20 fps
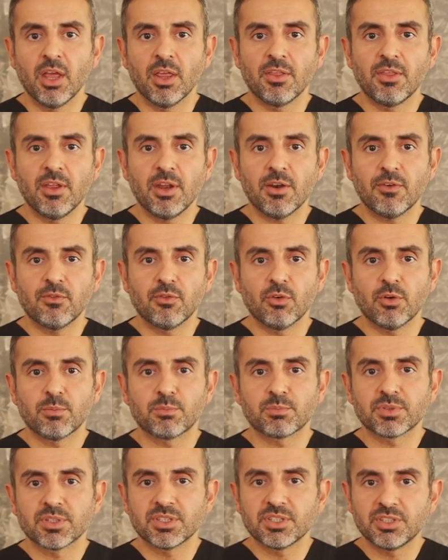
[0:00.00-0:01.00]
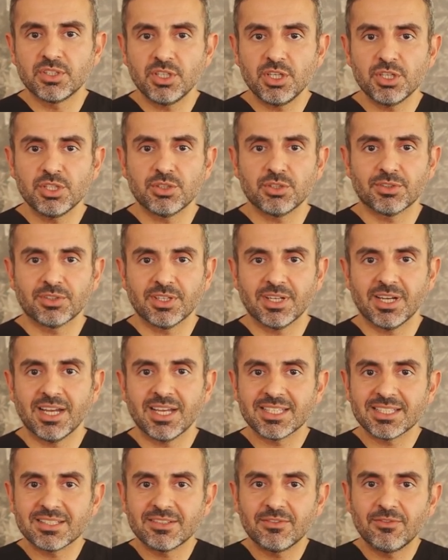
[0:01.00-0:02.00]
Therefore, procedure
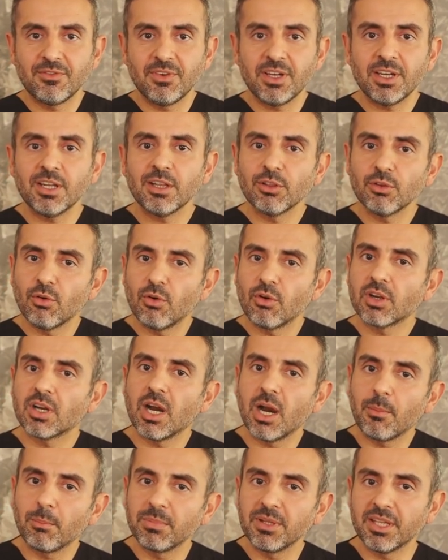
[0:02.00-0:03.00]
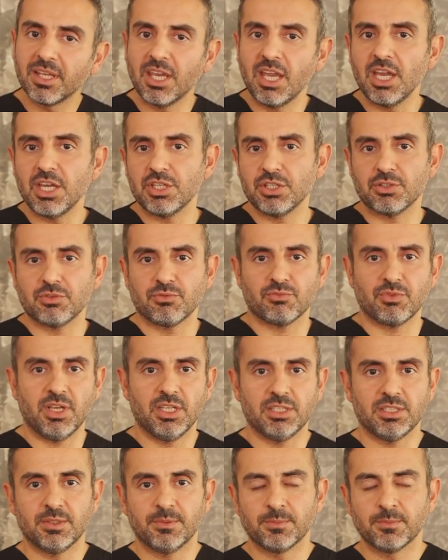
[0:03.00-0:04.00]
has a very low complication
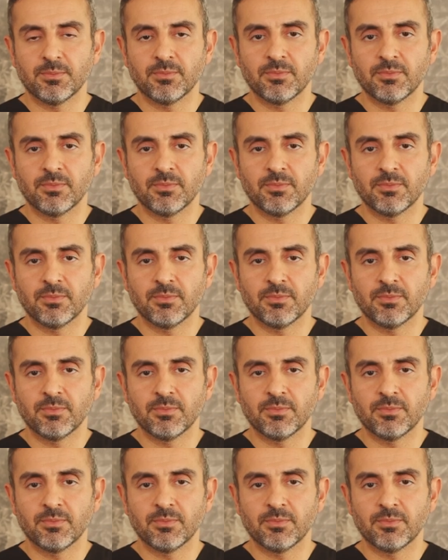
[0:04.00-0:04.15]
rate.